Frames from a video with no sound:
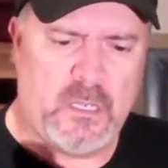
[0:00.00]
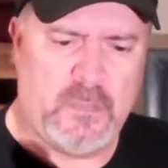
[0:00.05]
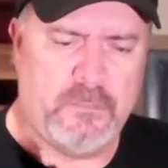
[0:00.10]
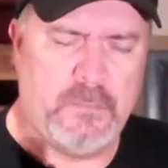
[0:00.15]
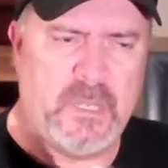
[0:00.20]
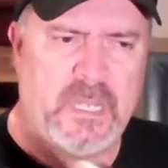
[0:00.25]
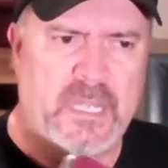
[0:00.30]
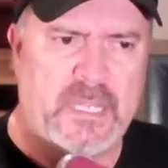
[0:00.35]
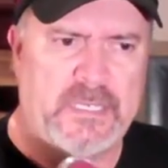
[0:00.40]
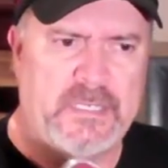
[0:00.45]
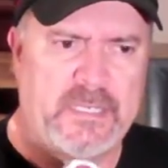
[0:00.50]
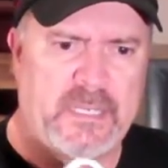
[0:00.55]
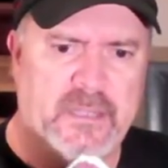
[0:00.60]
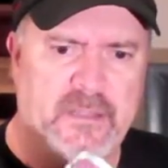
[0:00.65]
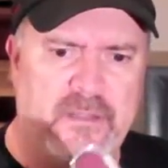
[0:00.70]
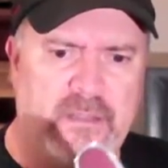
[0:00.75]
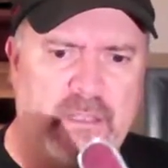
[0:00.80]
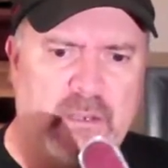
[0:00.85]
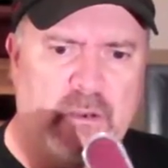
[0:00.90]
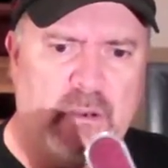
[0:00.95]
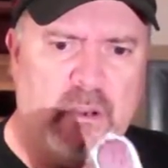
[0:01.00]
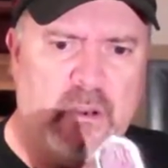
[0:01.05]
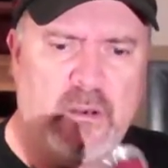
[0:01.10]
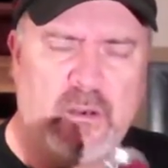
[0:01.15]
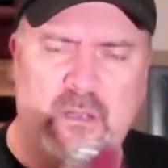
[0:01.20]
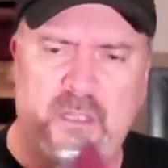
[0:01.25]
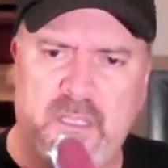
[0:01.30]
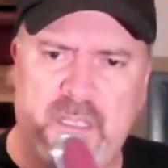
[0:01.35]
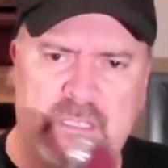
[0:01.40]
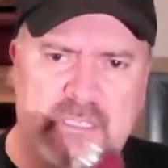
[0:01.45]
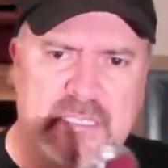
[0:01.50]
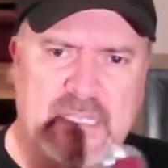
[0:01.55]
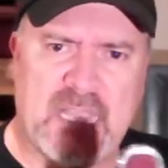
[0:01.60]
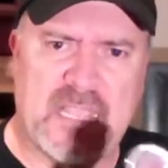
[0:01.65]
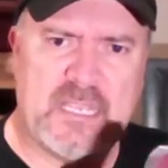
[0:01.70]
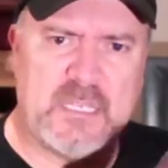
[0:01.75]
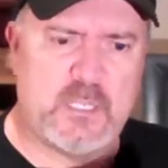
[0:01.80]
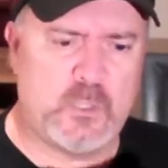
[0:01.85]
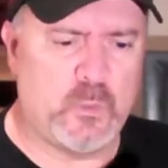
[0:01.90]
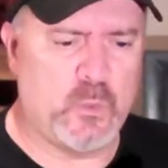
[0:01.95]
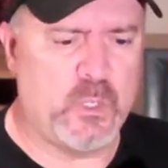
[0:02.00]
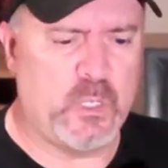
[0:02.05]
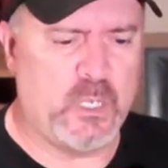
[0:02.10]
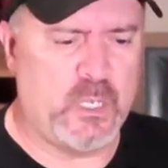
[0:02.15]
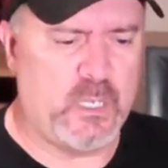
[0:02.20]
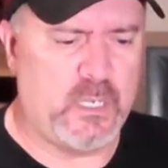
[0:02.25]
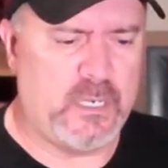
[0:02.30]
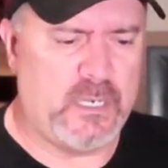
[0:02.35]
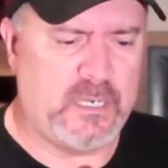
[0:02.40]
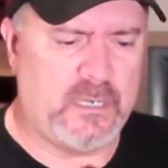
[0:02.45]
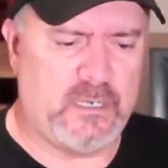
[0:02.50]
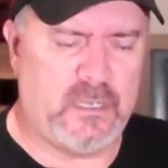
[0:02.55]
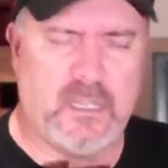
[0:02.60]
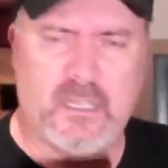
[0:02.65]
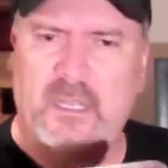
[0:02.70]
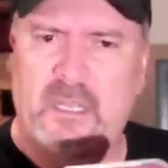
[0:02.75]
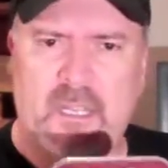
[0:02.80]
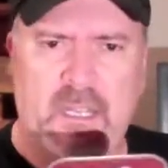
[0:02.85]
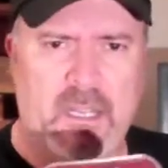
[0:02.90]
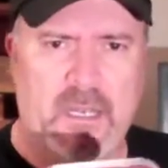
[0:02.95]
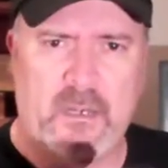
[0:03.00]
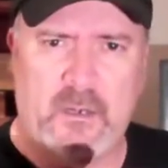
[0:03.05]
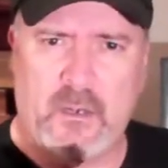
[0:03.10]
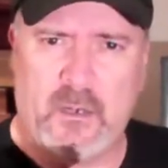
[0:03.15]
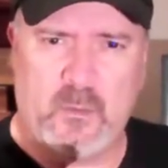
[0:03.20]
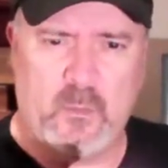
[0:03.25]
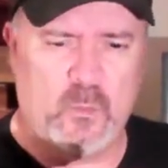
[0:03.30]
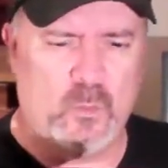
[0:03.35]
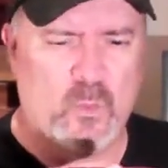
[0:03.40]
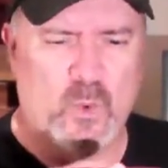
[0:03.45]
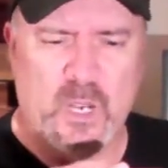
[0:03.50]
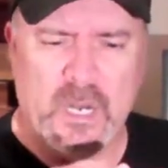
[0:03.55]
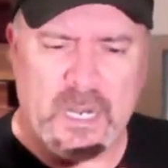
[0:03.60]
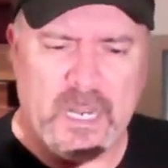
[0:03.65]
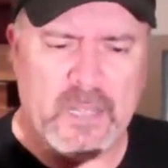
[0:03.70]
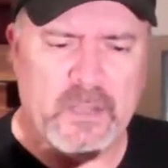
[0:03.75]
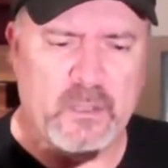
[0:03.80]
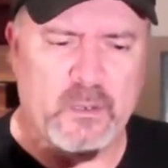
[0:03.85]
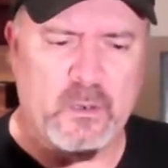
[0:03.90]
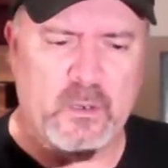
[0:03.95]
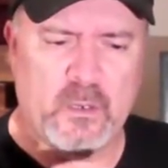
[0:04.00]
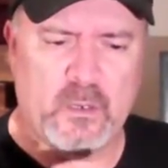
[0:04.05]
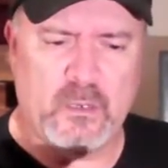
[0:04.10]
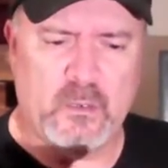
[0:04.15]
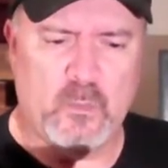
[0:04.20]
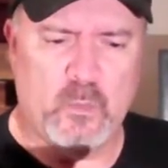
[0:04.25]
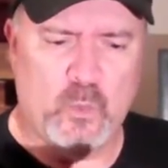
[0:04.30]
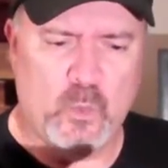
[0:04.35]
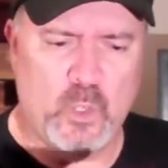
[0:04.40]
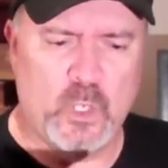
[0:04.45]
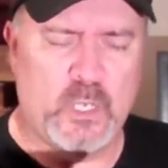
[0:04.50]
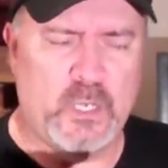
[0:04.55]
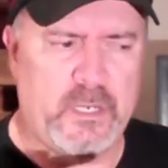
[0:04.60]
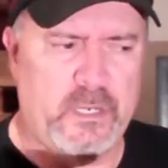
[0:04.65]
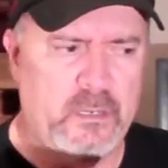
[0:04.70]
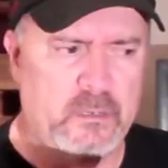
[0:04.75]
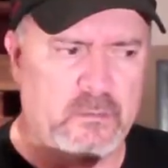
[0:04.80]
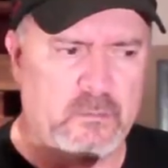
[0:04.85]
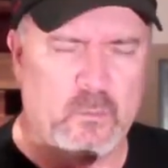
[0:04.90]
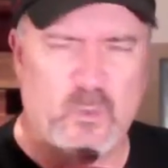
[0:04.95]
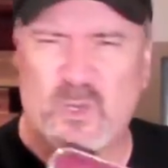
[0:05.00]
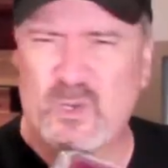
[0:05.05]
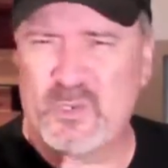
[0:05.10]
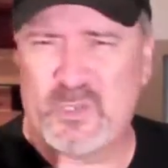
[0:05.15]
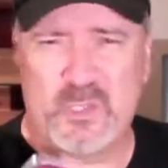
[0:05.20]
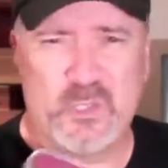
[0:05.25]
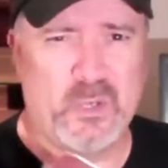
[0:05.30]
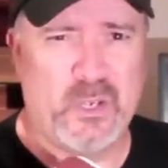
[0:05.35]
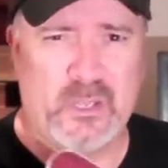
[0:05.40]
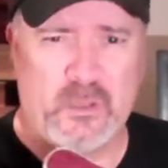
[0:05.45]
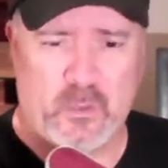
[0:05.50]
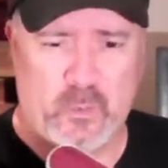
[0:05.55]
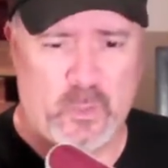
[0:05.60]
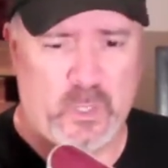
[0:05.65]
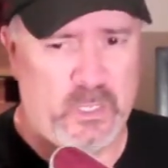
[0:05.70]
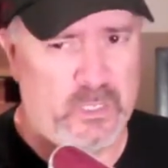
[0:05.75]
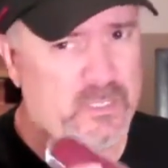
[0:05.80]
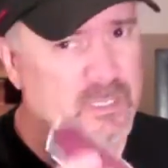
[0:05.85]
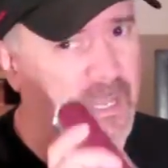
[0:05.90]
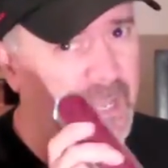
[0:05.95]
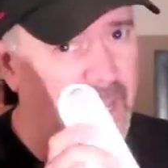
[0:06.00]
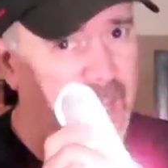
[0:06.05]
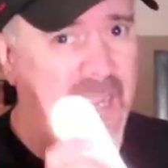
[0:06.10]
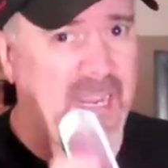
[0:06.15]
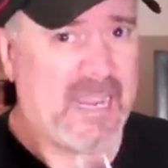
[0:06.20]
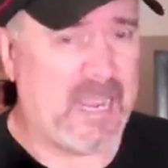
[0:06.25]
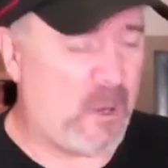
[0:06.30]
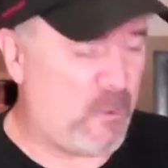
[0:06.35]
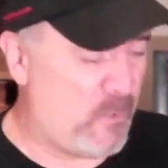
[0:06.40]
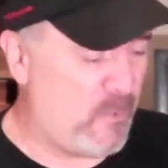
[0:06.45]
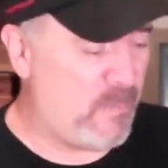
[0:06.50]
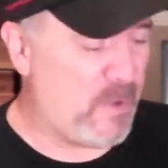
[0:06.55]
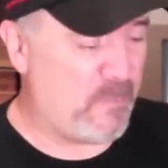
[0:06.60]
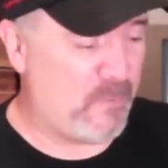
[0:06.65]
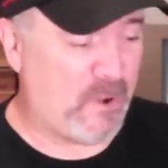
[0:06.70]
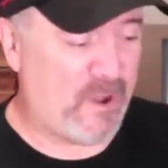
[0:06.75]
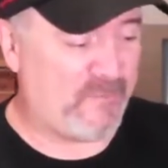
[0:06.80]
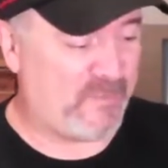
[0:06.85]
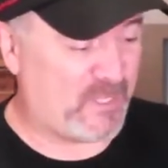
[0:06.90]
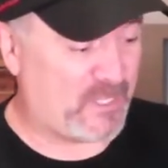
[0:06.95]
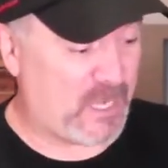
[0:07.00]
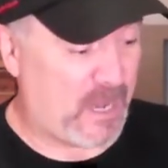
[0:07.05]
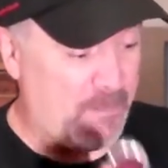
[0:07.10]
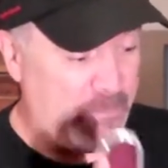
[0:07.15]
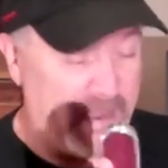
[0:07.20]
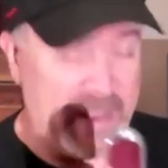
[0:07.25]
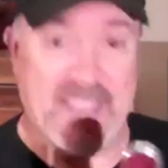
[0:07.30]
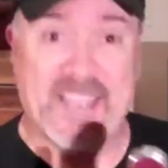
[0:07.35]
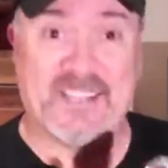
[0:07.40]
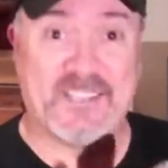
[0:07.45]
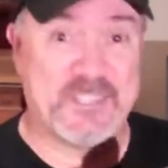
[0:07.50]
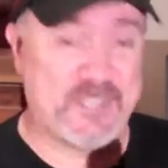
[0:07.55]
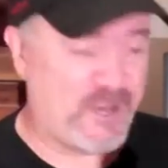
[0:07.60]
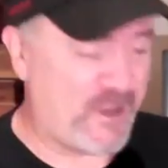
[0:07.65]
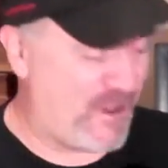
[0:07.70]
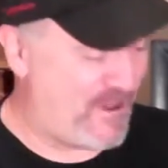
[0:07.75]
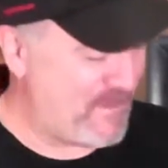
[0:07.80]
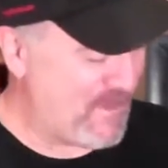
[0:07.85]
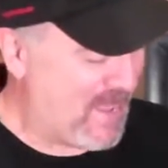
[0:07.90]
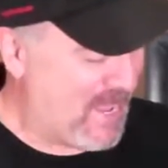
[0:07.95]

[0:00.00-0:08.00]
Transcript: but there is lacewood and one or two other woods. Can't remember off the top of my head, sorry.